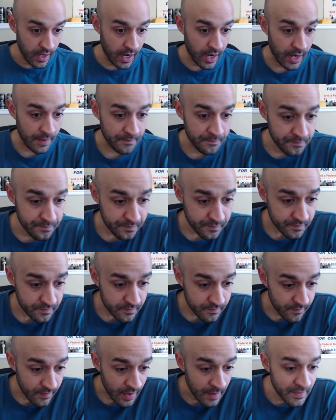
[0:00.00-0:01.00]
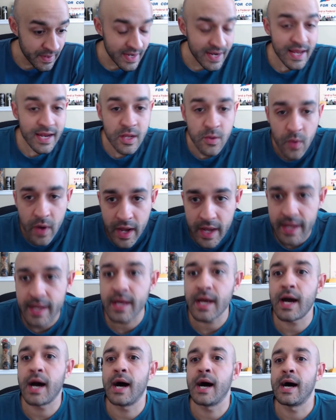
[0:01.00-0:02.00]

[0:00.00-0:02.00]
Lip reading: But anyway,